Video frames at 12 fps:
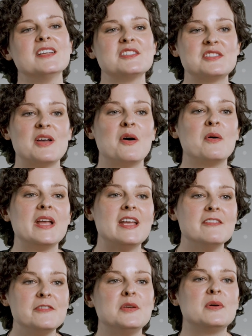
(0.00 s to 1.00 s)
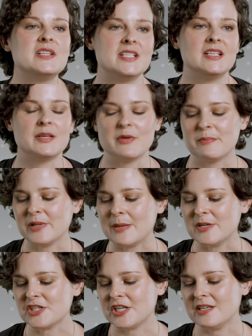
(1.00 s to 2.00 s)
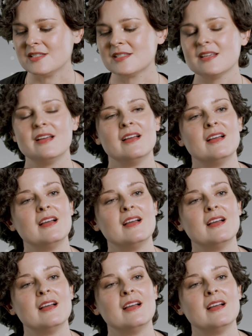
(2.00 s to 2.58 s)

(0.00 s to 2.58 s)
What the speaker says: So if you are dealing with blemishes,